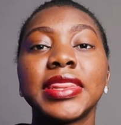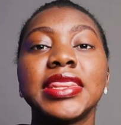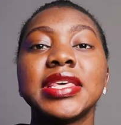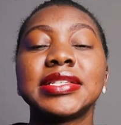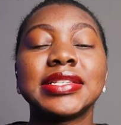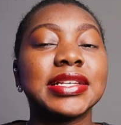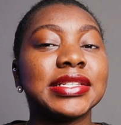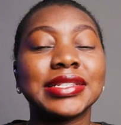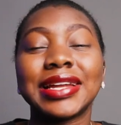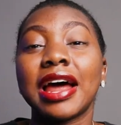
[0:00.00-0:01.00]
this
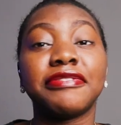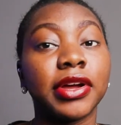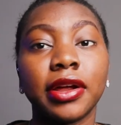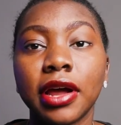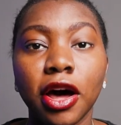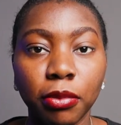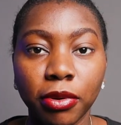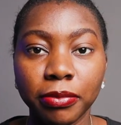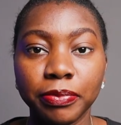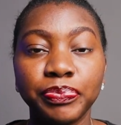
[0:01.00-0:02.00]
isn't an African
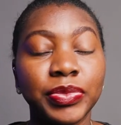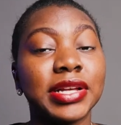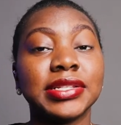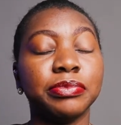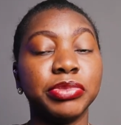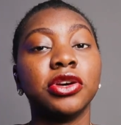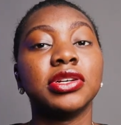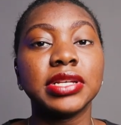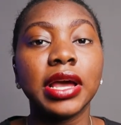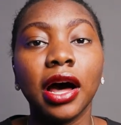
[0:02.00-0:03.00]
album, it's a
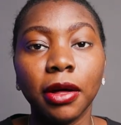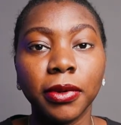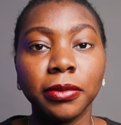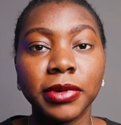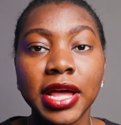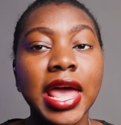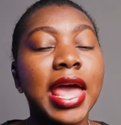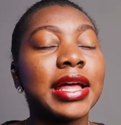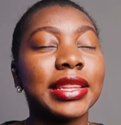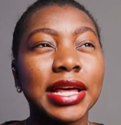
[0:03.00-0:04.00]
Beyonce album.
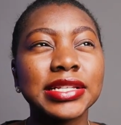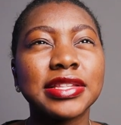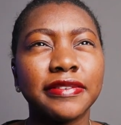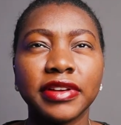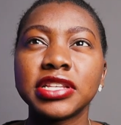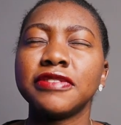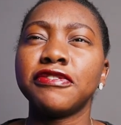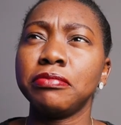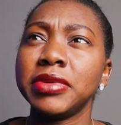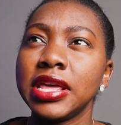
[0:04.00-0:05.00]
That's the first thing
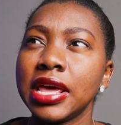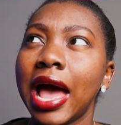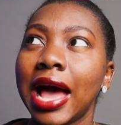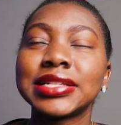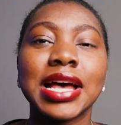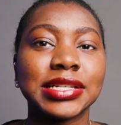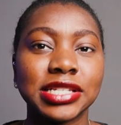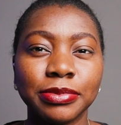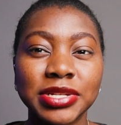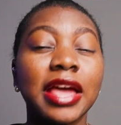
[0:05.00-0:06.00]
for me I had to
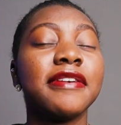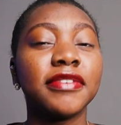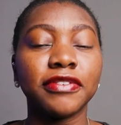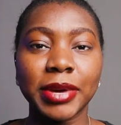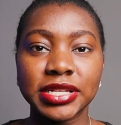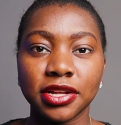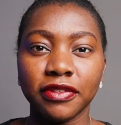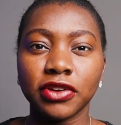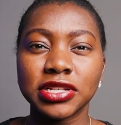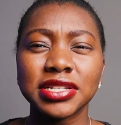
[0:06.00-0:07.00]
accept, even for
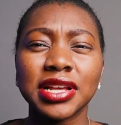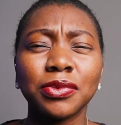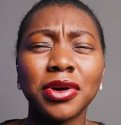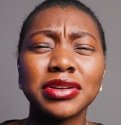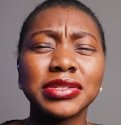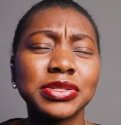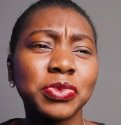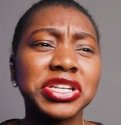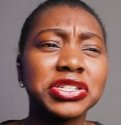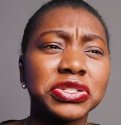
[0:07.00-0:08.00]
myself, because I was like, well,
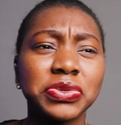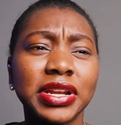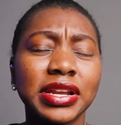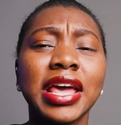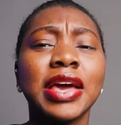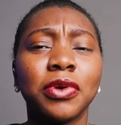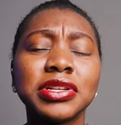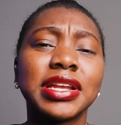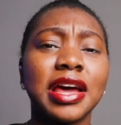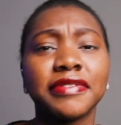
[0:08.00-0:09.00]
why is she not doing that?
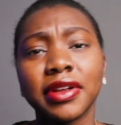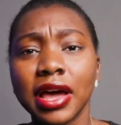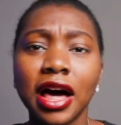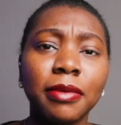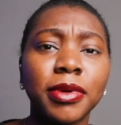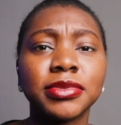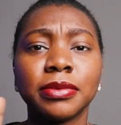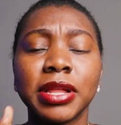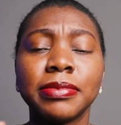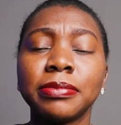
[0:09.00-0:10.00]
Well, it's an African album,
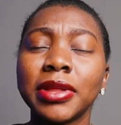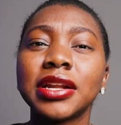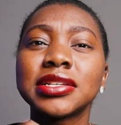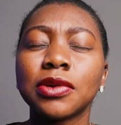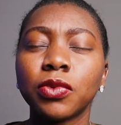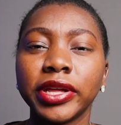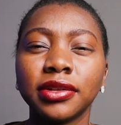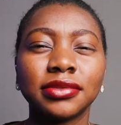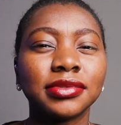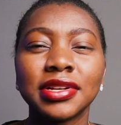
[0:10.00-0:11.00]
so blah, blah, blah. And I was like,
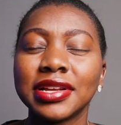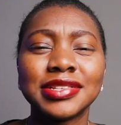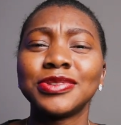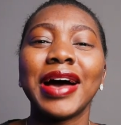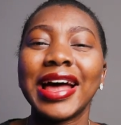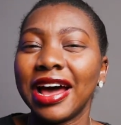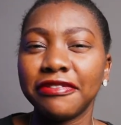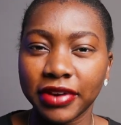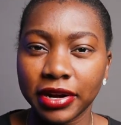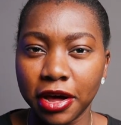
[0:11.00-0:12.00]
wait, it's not an
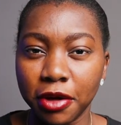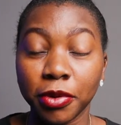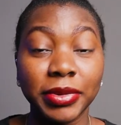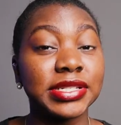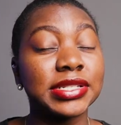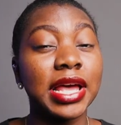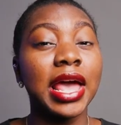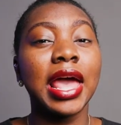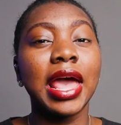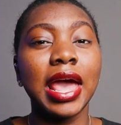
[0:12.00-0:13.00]
African album. It is
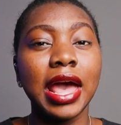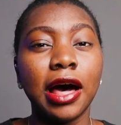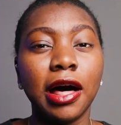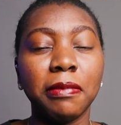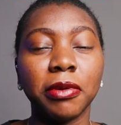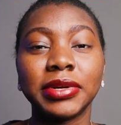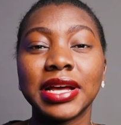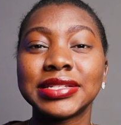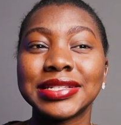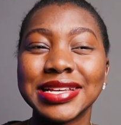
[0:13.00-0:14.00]
her album
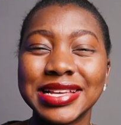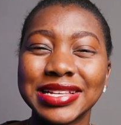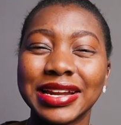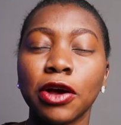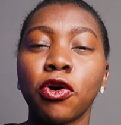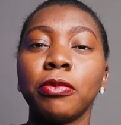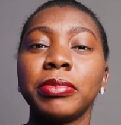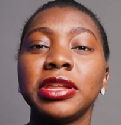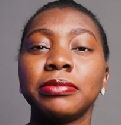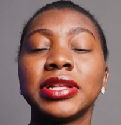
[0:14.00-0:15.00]
that is an
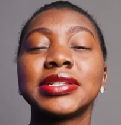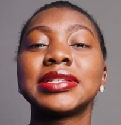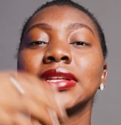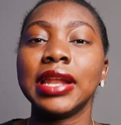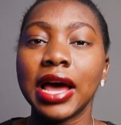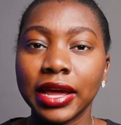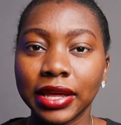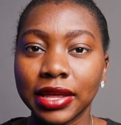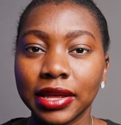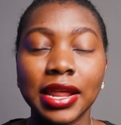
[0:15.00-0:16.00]
accompaniment to
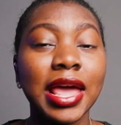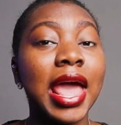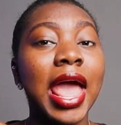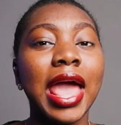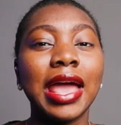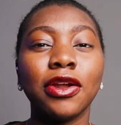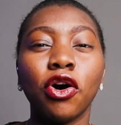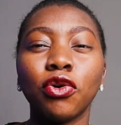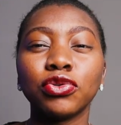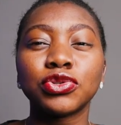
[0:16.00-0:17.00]
Lion King and
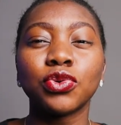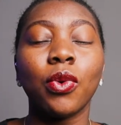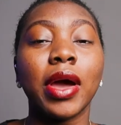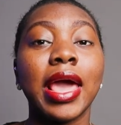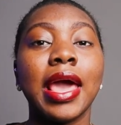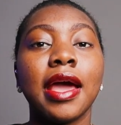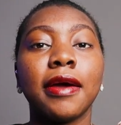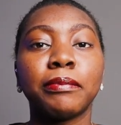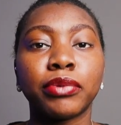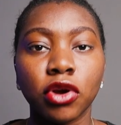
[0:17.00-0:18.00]
also
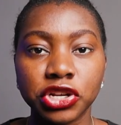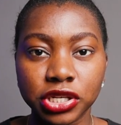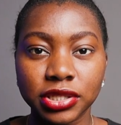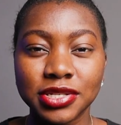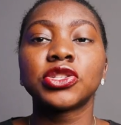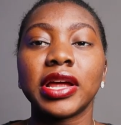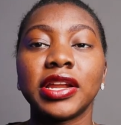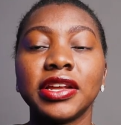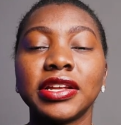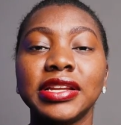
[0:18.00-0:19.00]
her project. So at
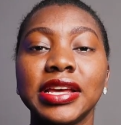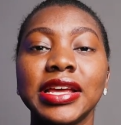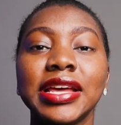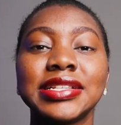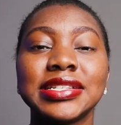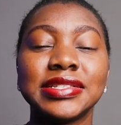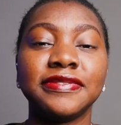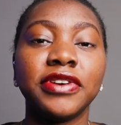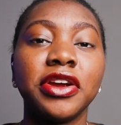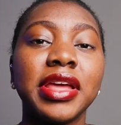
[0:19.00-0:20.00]
the end of the day, it
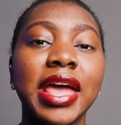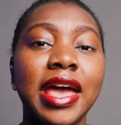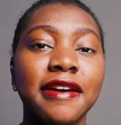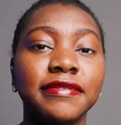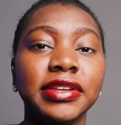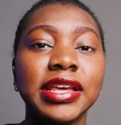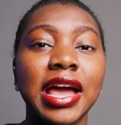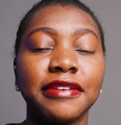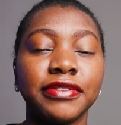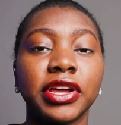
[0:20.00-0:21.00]
is very heavily
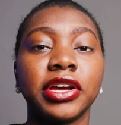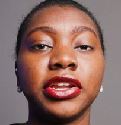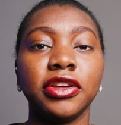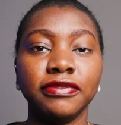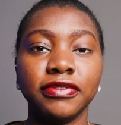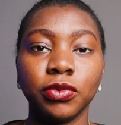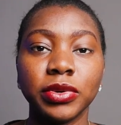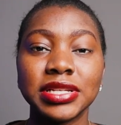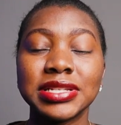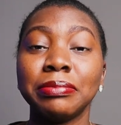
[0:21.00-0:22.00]
African
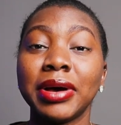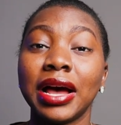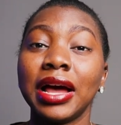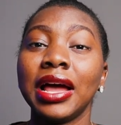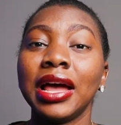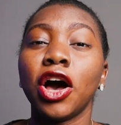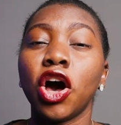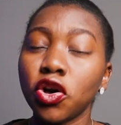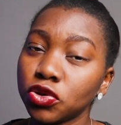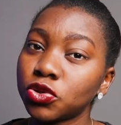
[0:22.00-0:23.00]
influence, but
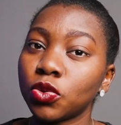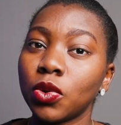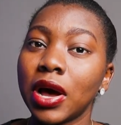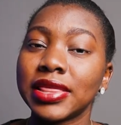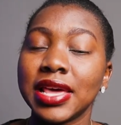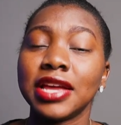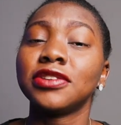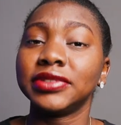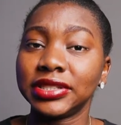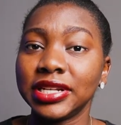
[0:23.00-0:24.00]
also at the
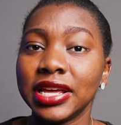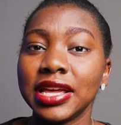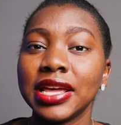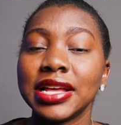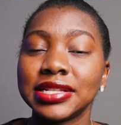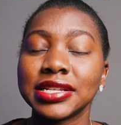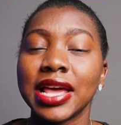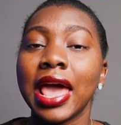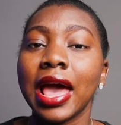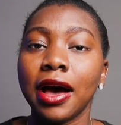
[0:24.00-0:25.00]
end of the day, it's
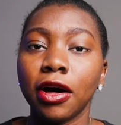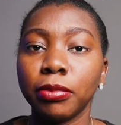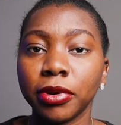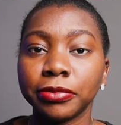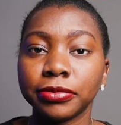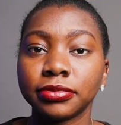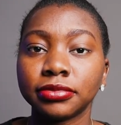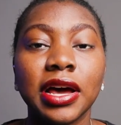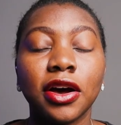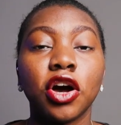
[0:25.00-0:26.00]
her album.
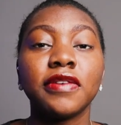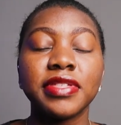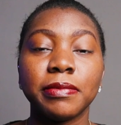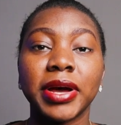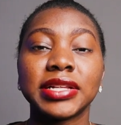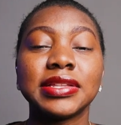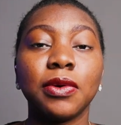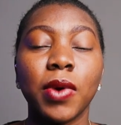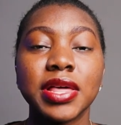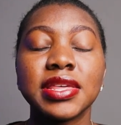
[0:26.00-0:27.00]
Now, off the bat,
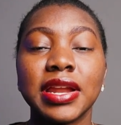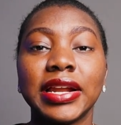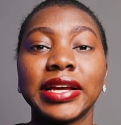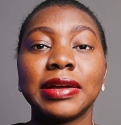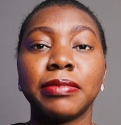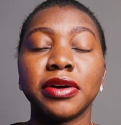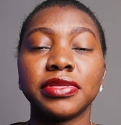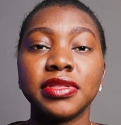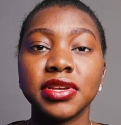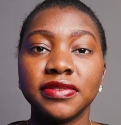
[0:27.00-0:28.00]
the one thing I liked
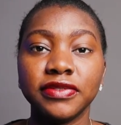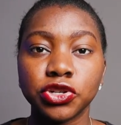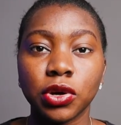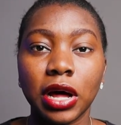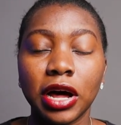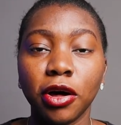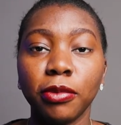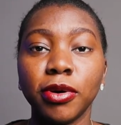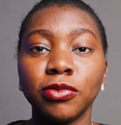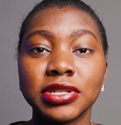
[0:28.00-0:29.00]
about this visual
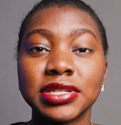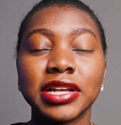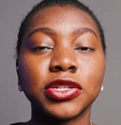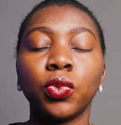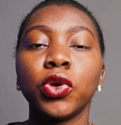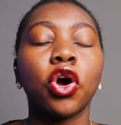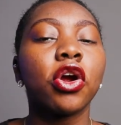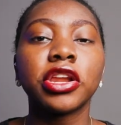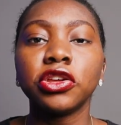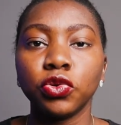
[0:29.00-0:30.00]
album was that we
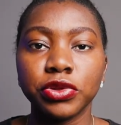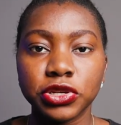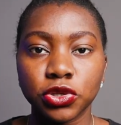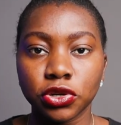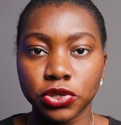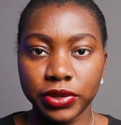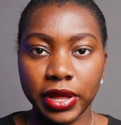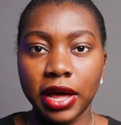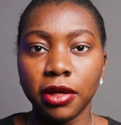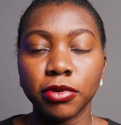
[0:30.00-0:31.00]
already know the songs on
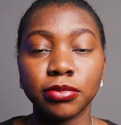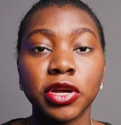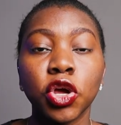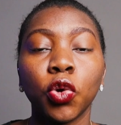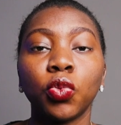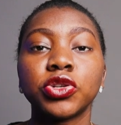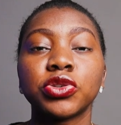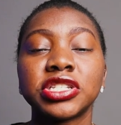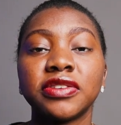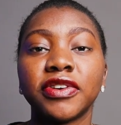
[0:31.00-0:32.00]
the album, which
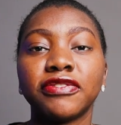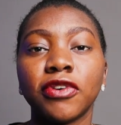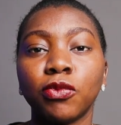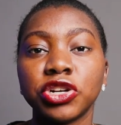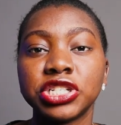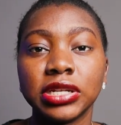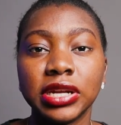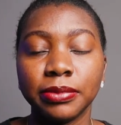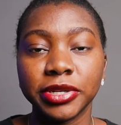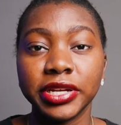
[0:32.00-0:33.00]
was different from
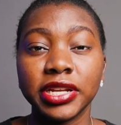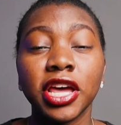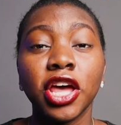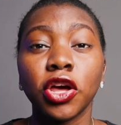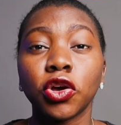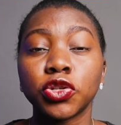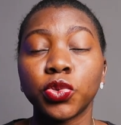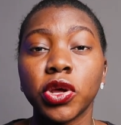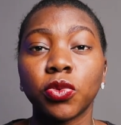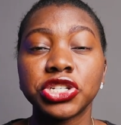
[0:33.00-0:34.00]
watching Lemonade,
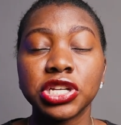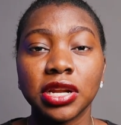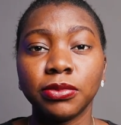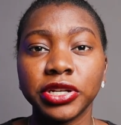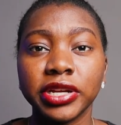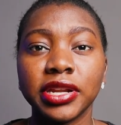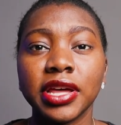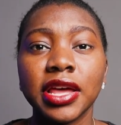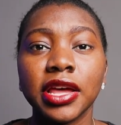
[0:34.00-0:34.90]
because when you're watching Lemonade,